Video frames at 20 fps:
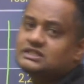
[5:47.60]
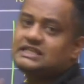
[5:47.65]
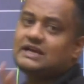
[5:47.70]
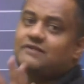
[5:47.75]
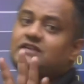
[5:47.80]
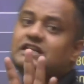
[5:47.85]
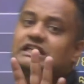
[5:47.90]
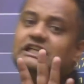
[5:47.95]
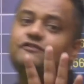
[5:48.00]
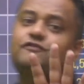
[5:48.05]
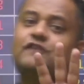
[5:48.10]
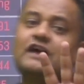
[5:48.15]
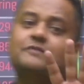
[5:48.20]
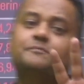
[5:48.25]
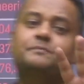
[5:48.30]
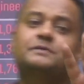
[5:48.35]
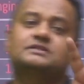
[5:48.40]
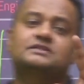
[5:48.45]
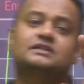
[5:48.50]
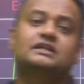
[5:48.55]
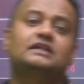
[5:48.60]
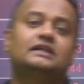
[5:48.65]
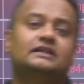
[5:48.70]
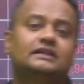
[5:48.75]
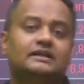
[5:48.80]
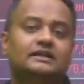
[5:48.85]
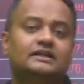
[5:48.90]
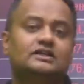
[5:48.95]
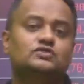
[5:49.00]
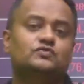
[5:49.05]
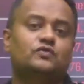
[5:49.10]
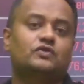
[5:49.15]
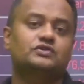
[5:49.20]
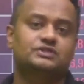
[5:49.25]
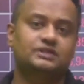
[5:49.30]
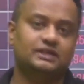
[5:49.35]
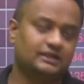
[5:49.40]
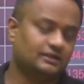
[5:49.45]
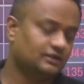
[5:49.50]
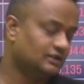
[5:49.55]
75% attendance was
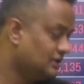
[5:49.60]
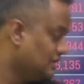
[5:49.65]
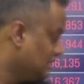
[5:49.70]
there.